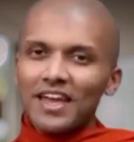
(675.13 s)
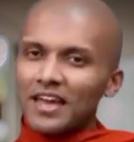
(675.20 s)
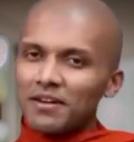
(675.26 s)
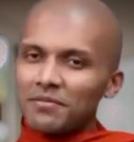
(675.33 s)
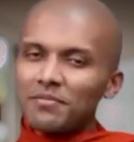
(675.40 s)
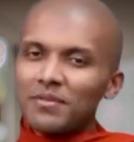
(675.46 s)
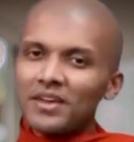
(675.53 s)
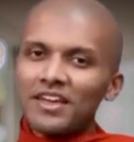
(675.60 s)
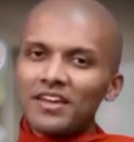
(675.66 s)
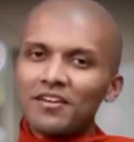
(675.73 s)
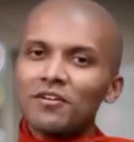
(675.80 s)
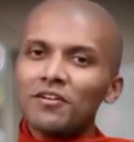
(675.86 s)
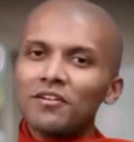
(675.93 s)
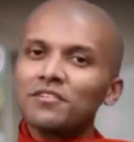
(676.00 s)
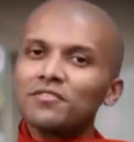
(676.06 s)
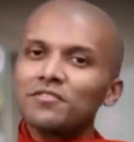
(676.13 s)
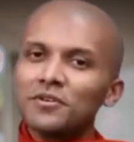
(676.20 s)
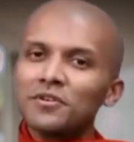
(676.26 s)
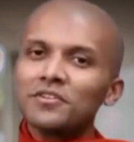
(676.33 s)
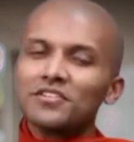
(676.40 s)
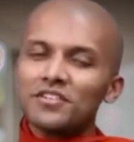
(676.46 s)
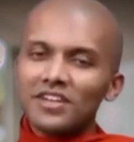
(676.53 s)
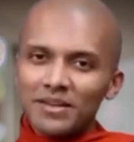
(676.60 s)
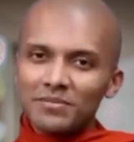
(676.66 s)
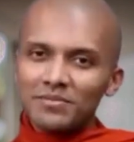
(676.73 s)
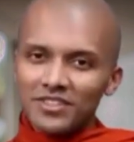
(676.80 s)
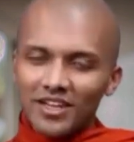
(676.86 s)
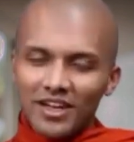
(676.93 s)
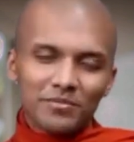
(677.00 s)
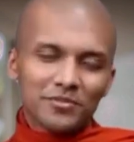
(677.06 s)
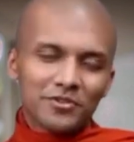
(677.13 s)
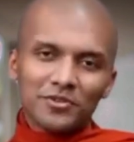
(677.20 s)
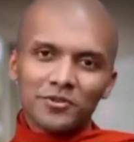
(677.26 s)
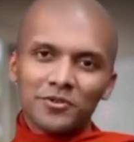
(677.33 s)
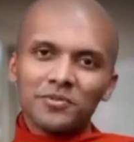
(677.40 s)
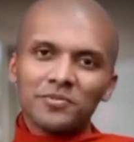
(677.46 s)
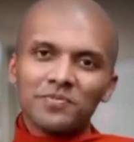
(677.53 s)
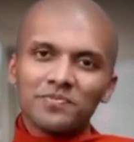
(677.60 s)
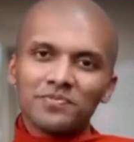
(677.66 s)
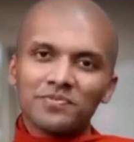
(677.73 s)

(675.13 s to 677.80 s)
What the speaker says: And may all of your dreams come true.